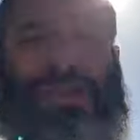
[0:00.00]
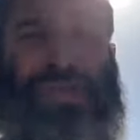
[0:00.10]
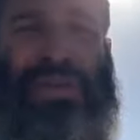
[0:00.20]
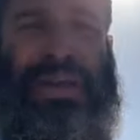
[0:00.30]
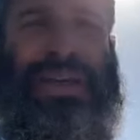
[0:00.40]

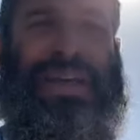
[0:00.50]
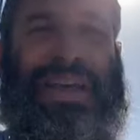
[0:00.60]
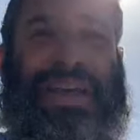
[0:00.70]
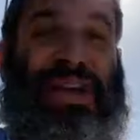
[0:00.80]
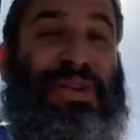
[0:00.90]
country,
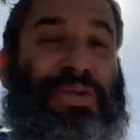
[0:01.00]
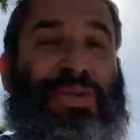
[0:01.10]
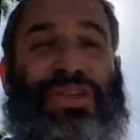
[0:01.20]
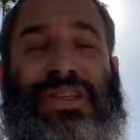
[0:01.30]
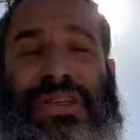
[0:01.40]

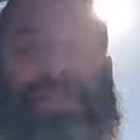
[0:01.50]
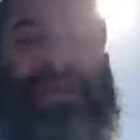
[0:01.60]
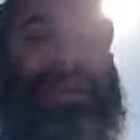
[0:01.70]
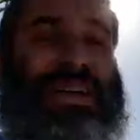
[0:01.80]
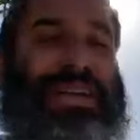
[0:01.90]
which is
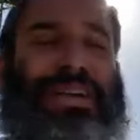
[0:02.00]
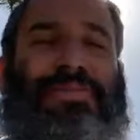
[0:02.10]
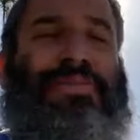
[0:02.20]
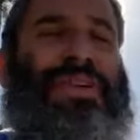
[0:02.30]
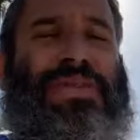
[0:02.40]

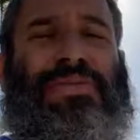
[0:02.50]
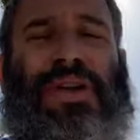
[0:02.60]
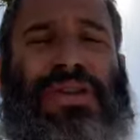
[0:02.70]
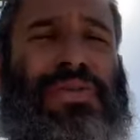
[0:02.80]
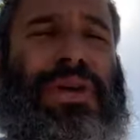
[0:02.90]

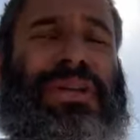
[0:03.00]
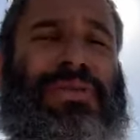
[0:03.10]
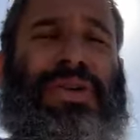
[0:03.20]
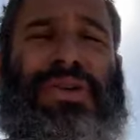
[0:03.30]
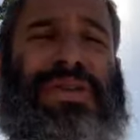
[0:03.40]
most, one of
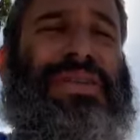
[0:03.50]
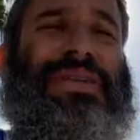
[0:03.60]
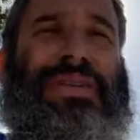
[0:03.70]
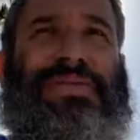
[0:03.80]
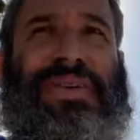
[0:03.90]
the most
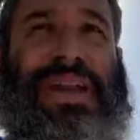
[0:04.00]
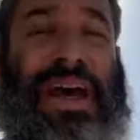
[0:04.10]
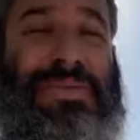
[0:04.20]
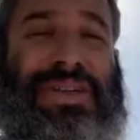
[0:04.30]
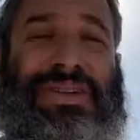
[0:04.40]

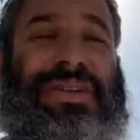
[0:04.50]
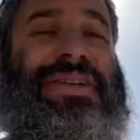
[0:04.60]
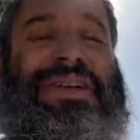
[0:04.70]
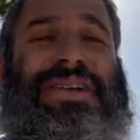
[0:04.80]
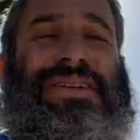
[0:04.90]

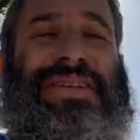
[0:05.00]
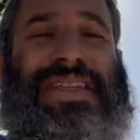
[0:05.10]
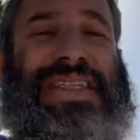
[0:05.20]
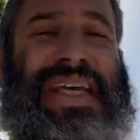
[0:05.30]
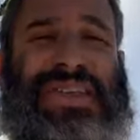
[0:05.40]
phenomenal
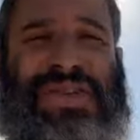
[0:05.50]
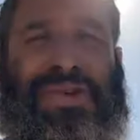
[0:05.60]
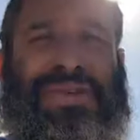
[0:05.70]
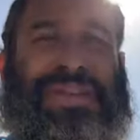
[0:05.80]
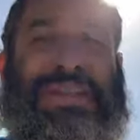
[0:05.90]
success
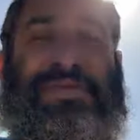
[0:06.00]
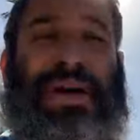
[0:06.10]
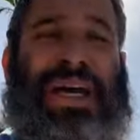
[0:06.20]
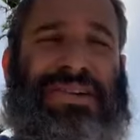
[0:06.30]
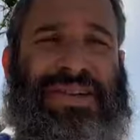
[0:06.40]
stories in
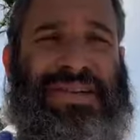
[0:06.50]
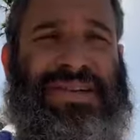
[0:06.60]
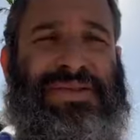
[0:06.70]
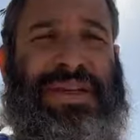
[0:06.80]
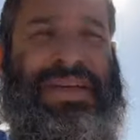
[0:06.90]
modern
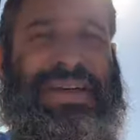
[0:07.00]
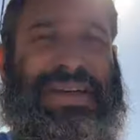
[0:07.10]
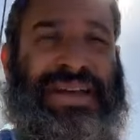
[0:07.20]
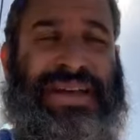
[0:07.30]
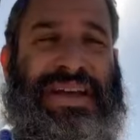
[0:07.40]
history.
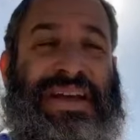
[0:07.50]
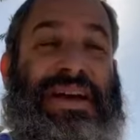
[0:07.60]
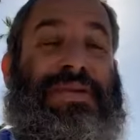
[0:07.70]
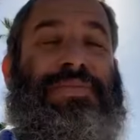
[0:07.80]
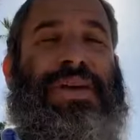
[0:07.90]

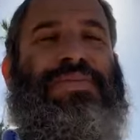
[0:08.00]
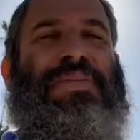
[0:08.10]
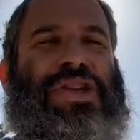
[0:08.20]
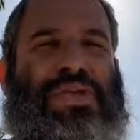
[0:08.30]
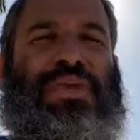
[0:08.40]
But
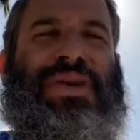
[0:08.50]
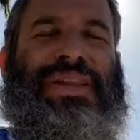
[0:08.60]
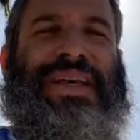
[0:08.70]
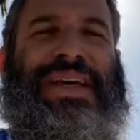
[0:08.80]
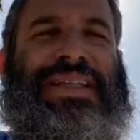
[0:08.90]
much more
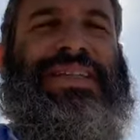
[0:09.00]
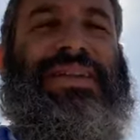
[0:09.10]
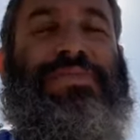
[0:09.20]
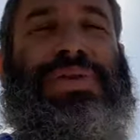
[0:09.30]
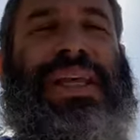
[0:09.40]
than that,
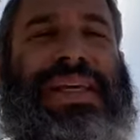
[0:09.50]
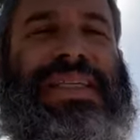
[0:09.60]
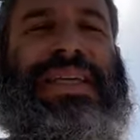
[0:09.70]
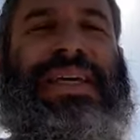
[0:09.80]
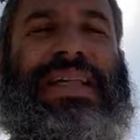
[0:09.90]
it's a
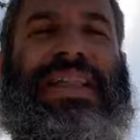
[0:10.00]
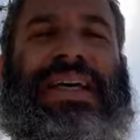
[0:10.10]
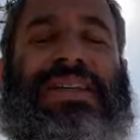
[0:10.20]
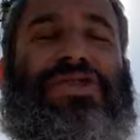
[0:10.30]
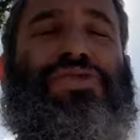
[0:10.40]
place
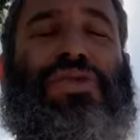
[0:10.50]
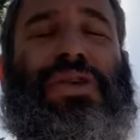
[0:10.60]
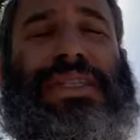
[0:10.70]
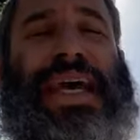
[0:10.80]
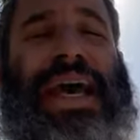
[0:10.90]
that
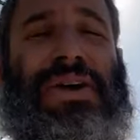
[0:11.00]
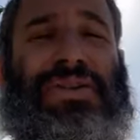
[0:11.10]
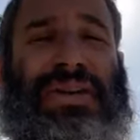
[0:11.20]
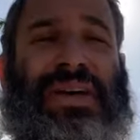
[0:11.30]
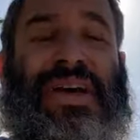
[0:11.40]
draws
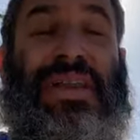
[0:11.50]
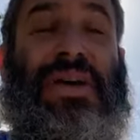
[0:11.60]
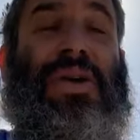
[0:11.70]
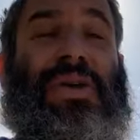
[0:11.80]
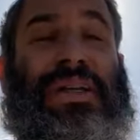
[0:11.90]
out
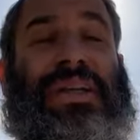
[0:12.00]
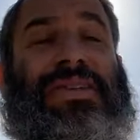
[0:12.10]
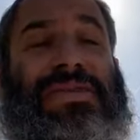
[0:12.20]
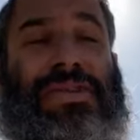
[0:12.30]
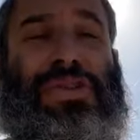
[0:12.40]
the
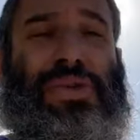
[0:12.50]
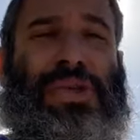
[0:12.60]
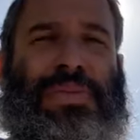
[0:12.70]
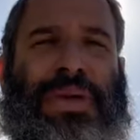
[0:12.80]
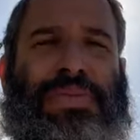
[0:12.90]
holiness of the
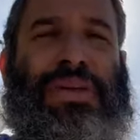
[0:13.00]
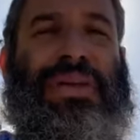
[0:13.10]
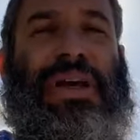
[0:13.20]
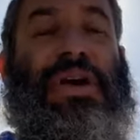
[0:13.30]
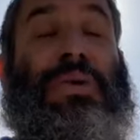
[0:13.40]
Jewish
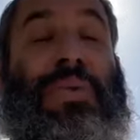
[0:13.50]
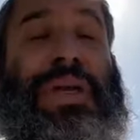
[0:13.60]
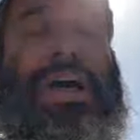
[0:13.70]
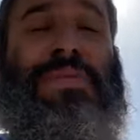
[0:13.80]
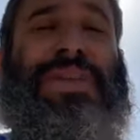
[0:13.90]
people. When
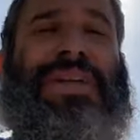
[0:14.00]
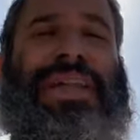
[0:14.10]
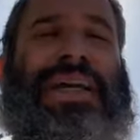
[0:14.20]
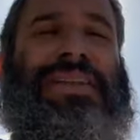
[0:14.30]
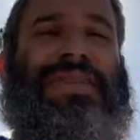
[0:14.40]
we come to the
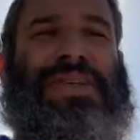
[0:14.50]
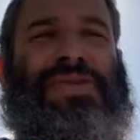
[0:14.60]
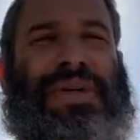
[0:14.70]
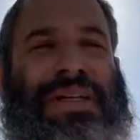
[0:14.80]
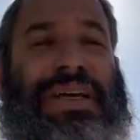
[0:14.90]
land of
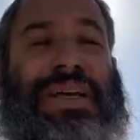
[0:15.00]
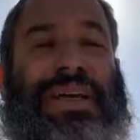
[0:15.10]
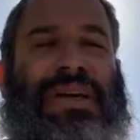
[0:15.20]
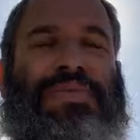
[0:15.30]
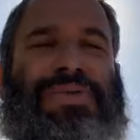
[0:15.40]
Israel,
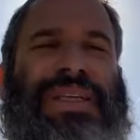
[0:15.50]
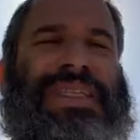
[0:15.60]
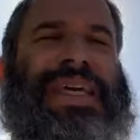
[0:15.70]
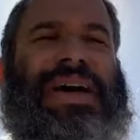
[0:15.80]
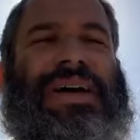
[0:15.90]
it
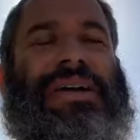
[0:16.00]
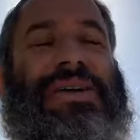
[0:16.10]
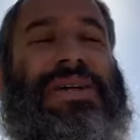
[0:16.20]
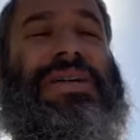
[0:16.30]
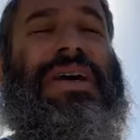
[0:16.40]
brings out
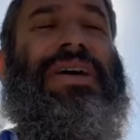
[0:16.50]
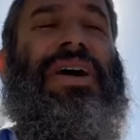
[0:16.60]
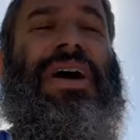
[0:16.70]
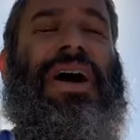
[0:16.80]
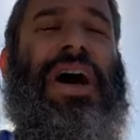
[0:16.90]
our
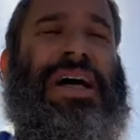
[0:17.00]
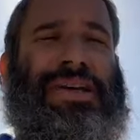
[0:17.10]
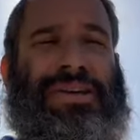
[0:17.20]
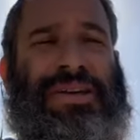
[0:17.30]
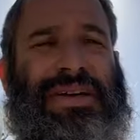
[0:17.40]

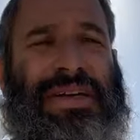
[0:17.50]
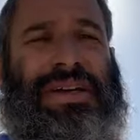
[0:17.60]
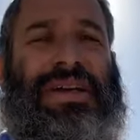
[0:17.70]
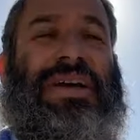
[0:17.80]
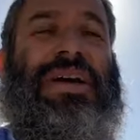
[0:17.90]
higher
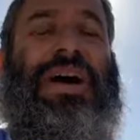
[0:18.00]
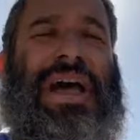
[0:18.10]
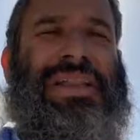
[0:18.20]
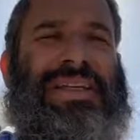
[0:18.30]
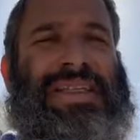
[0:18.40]

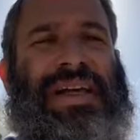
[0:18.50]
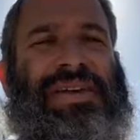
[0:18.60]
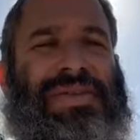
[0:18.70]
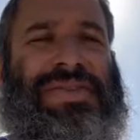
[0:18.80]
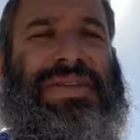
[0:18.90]
godly
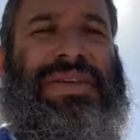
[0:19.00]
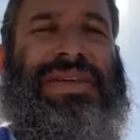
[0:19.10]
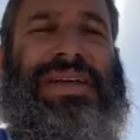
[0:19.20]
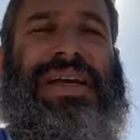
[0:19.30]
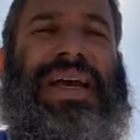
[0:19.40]
selves
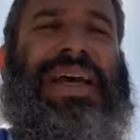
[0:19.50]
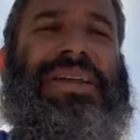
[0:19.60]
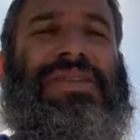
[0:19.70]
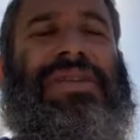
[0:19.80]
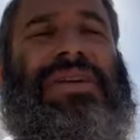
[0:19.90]

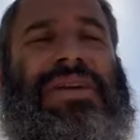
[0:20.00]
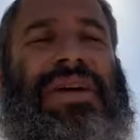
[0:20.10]
and